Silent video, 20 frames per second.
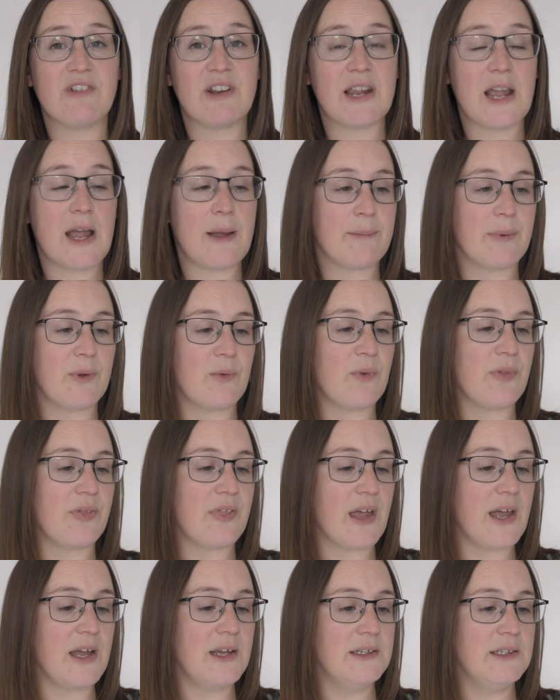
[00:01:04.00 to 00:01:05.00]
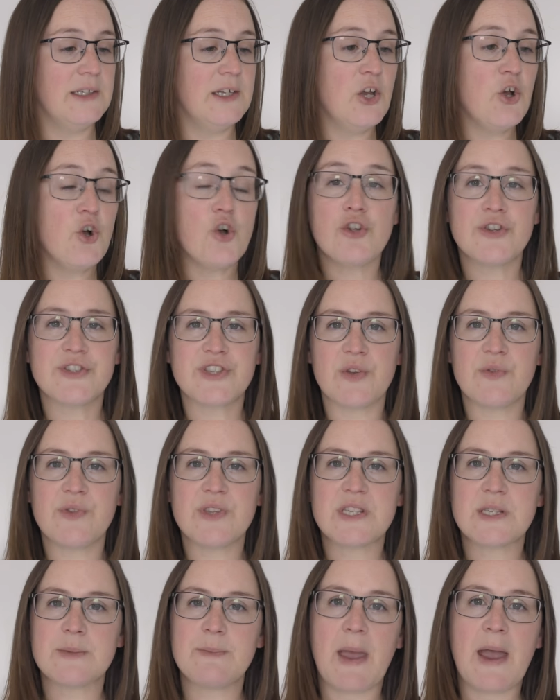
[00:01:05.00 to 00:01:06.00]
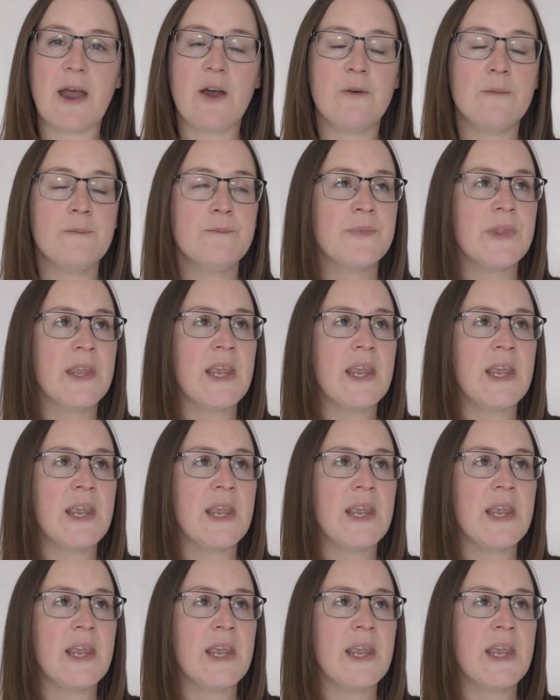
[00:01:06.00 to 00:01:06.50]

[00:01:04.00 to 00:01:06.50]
really happy with that. Also the smell,